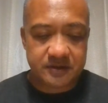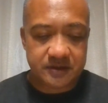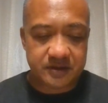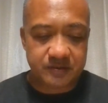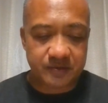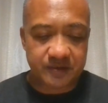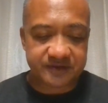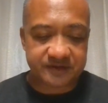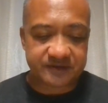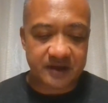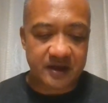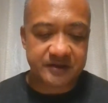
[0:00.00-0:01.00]
He was
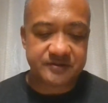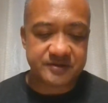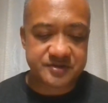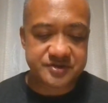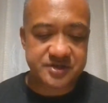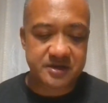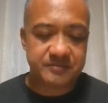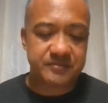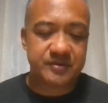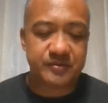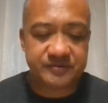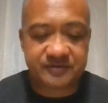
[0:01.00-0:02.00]
assigned to the ship
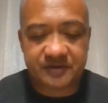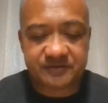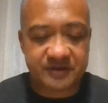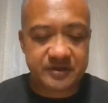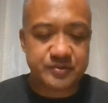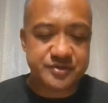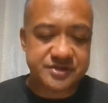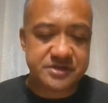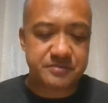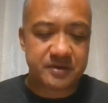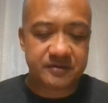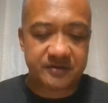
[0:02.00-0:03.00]
USS Iwo
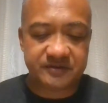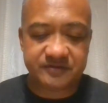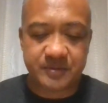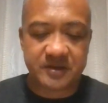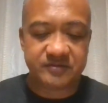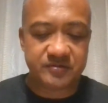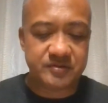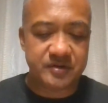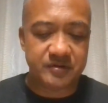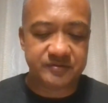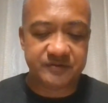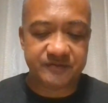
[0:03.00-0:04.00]
Jima and spent 2
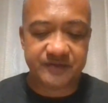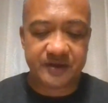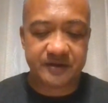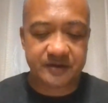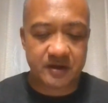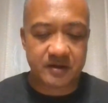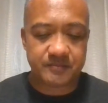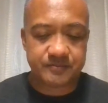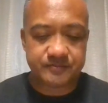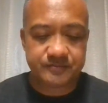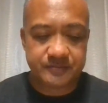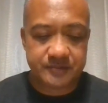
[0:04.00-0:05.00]
years in Vietnam.
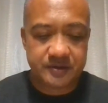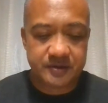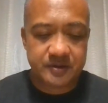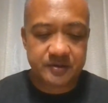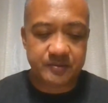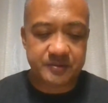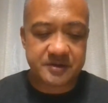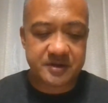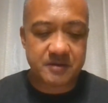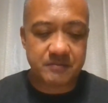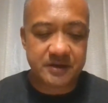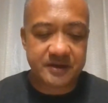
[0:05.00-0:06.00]
When he
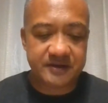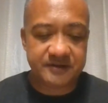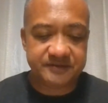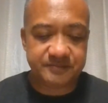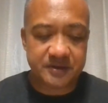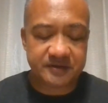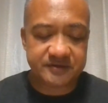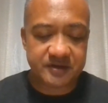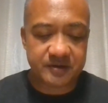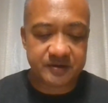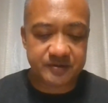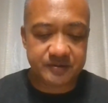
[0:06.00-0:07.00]
completed his
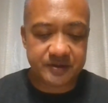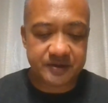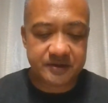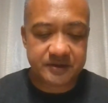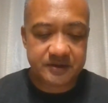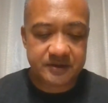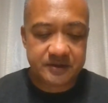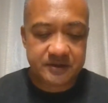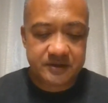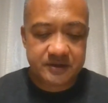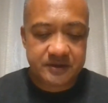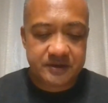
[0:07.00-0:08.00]
military duty,
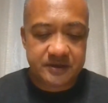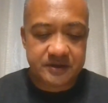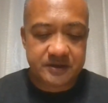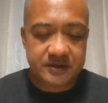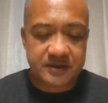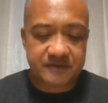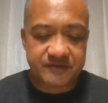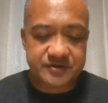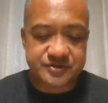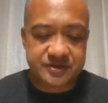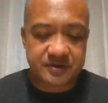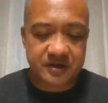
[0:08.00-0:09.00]
he and
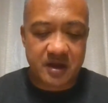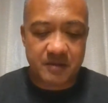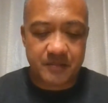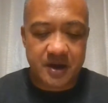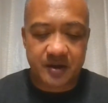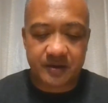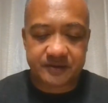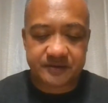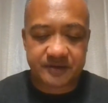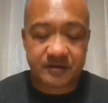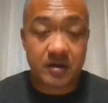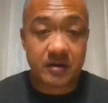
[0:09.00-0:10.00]
Virginia got married
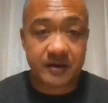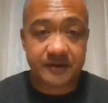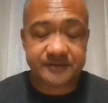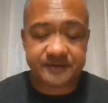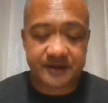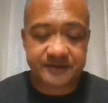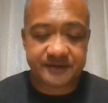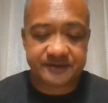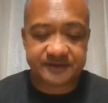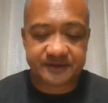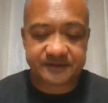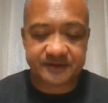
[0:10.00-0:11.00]
in August
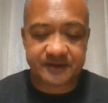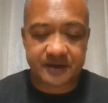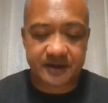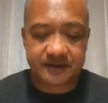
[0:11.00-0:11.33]
1969.